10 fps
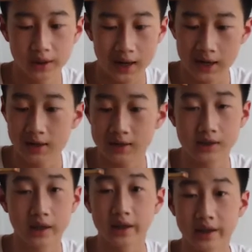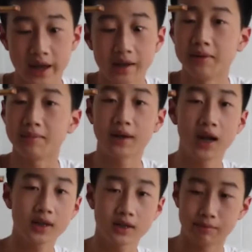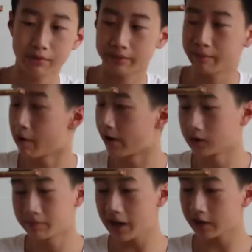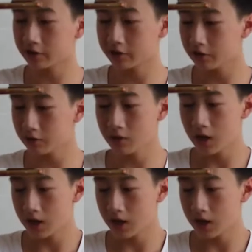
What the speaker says: As the name applies, it boomerangs back to you.